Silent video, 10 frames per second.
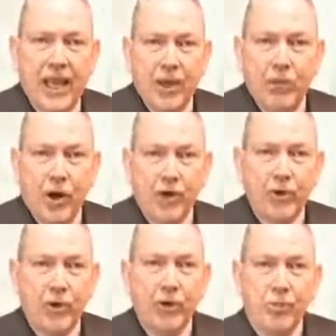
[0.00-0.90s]
A
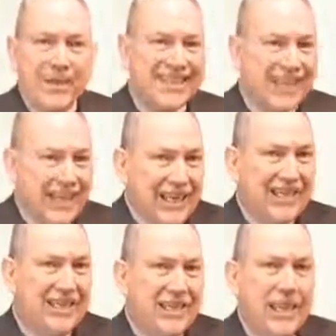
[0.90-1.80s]
marketer must
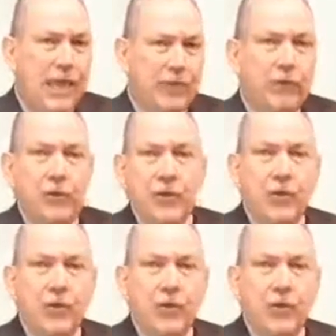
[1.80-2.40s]
listen carefully